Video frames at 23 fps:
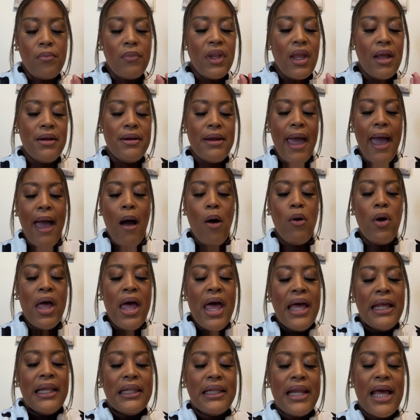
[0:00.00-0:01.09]
Now,
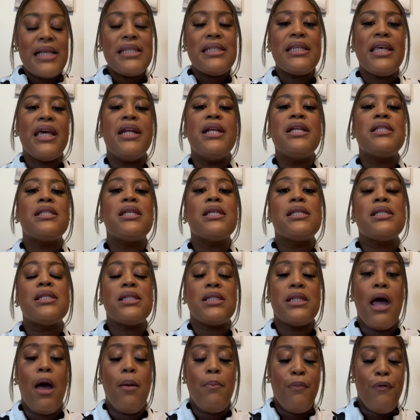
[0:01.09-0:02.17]
let's get into
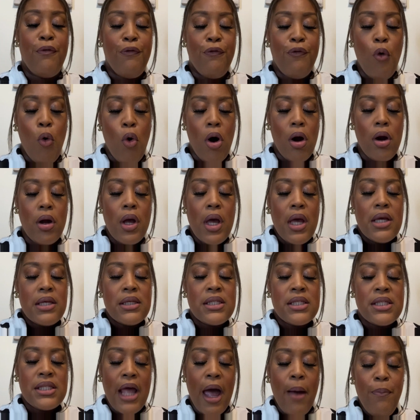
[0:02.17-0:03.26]
step four.
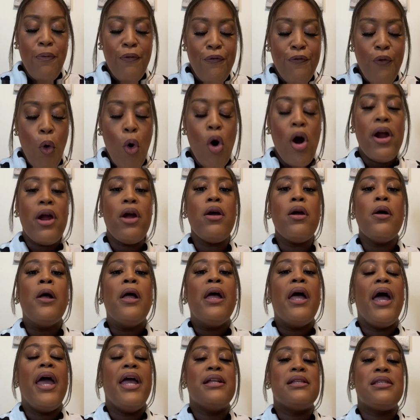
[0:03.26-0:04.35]
Step four
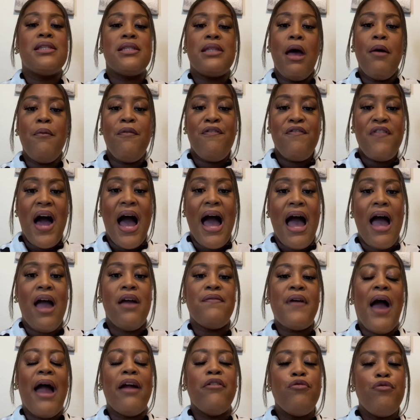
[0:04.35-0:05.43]
and step five,
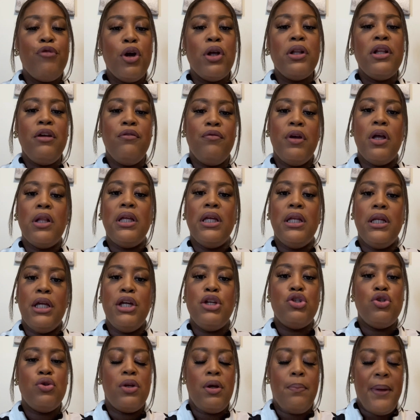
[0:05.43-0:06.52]
I really, really
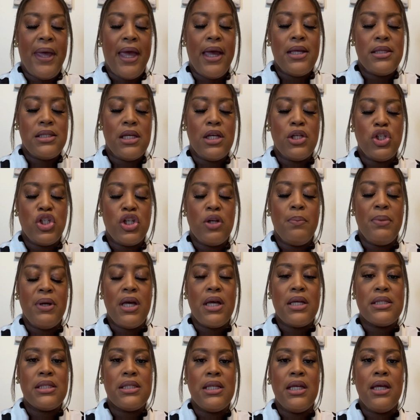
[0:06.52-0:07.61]
need you to pay attention
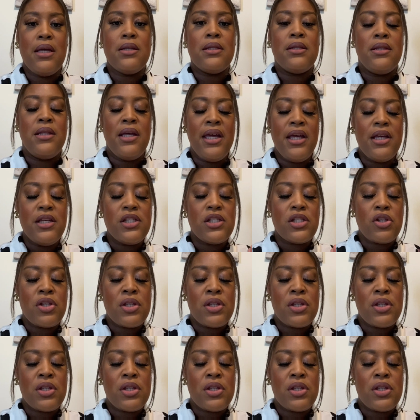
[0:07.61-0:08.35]
because the, these